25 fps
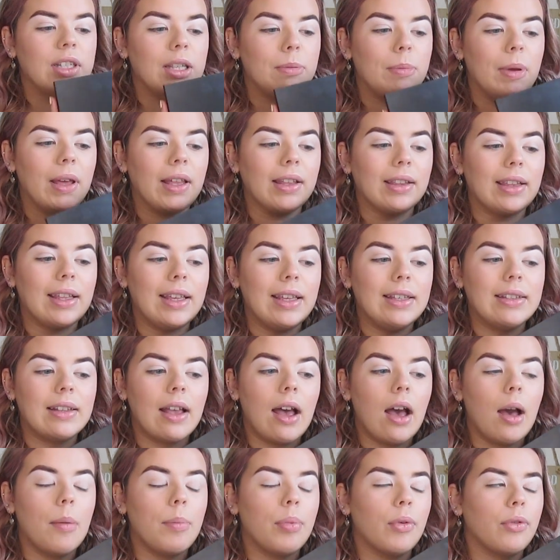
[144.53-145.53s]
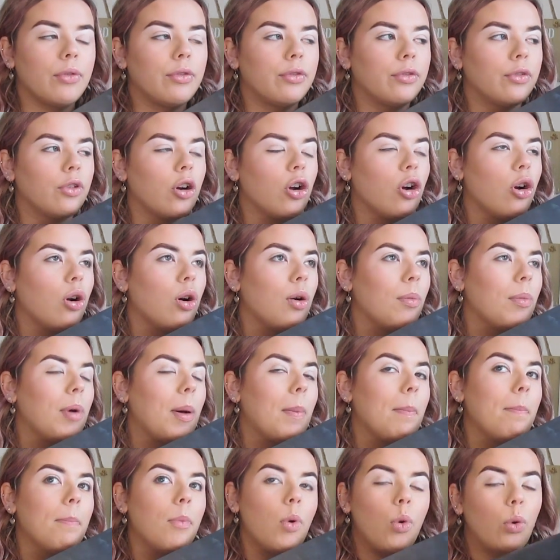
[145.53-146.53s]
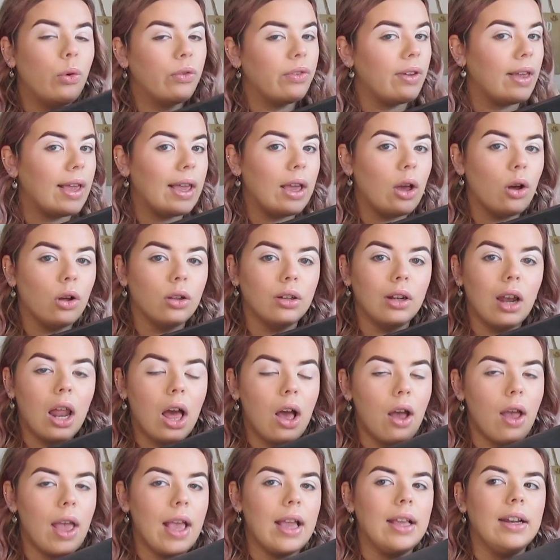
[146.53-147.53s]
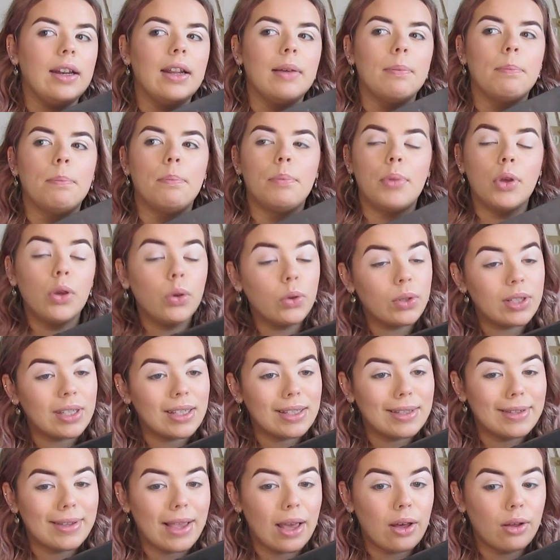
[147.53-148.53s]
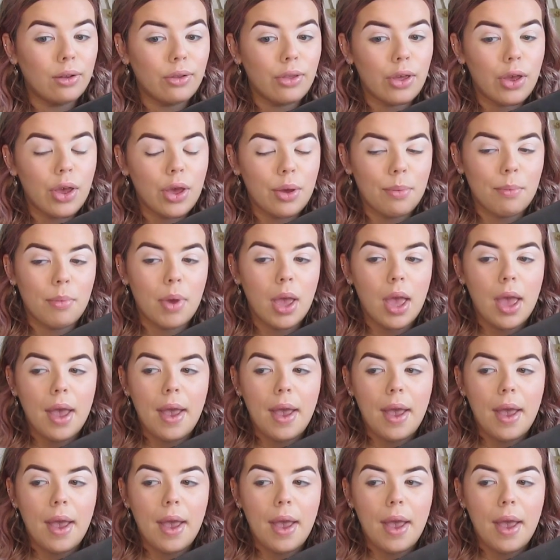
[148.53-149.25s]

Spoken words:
So you pick these up from Morphe online, Boots sell them,